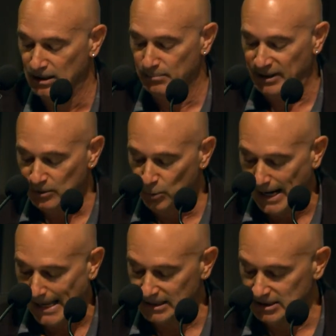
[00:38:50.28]
But in
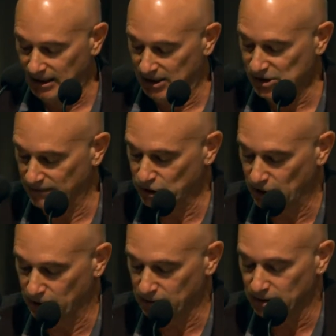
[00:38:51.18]
reality, as I've
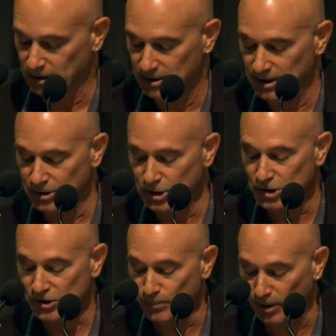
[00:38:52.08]
shown, the
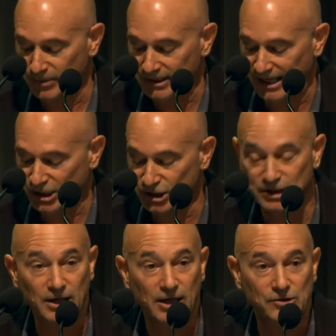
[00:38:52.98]
Indigenous
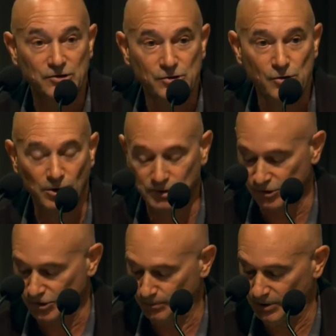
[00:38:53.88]
population is not
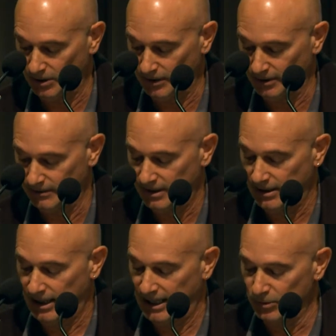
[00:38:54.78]
disappearing,
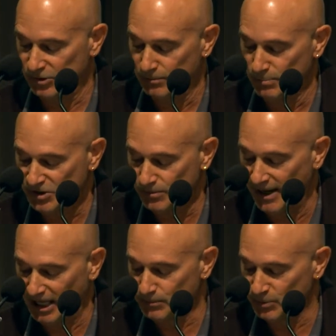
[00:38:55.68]
and there is a
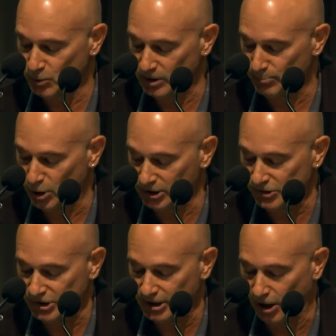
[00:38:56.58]
mismatch between
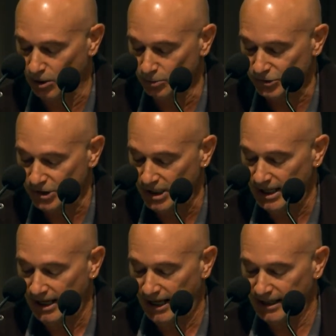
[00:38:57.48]
policy goals
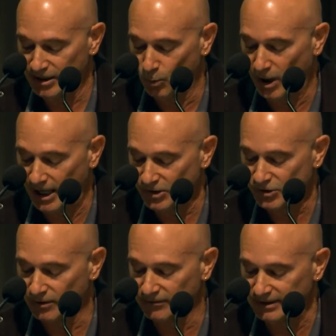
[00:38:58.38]
and the ways
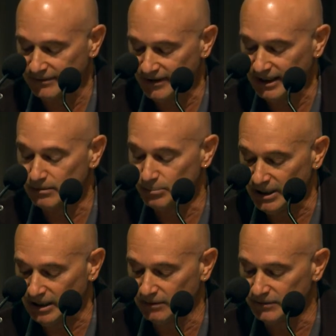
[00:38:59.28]
of living and
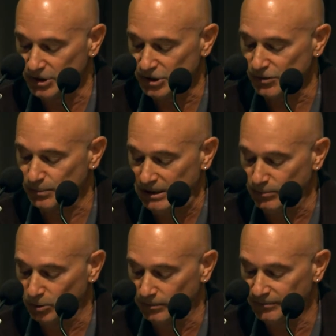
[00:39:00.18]
being of Indigenous
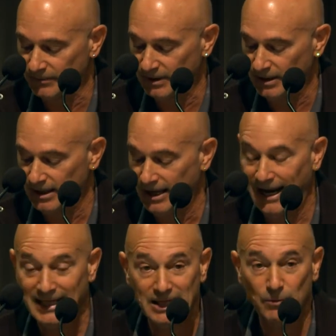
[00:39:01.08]
people
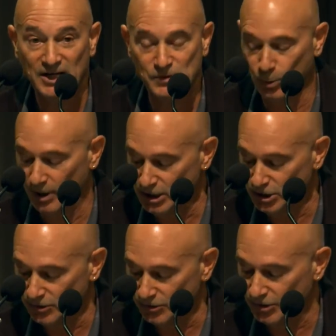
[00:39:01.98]
and their
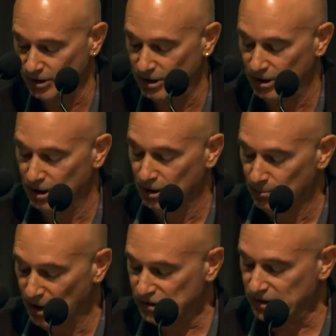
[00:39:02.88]
aspirations,
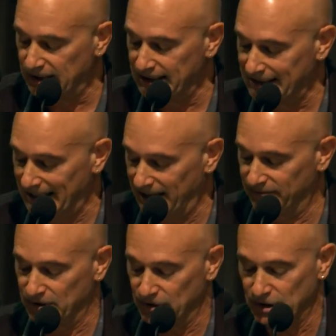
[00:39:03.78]
most clearly
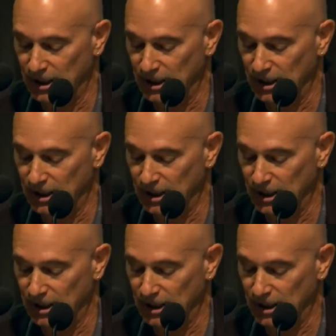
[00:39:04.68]
evident